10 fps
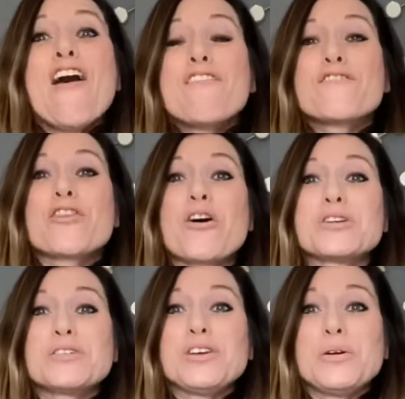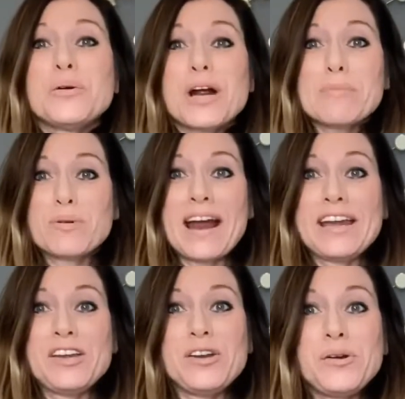For those of you who are
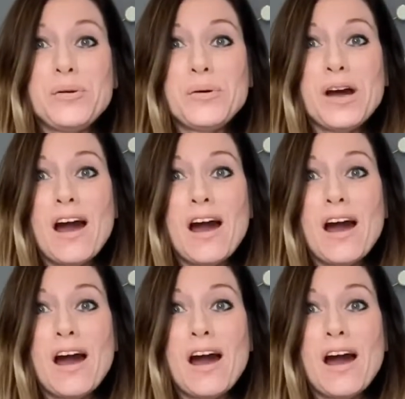brand new,